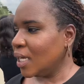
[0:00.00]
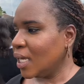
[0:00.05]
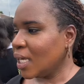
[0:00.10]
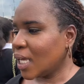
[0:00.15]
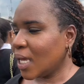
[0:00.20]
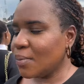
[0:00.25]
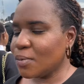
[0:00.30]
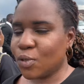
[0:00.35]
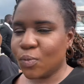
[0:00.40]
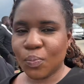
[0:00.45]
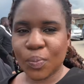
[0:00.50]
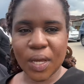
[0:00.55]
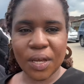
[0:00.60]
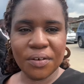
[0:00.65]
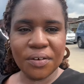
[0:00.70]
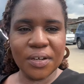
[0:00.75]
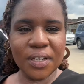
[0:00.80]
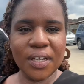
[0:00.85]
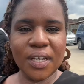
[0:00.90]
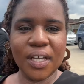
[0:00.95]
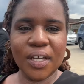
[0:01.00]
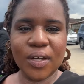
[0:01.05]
Came to bury a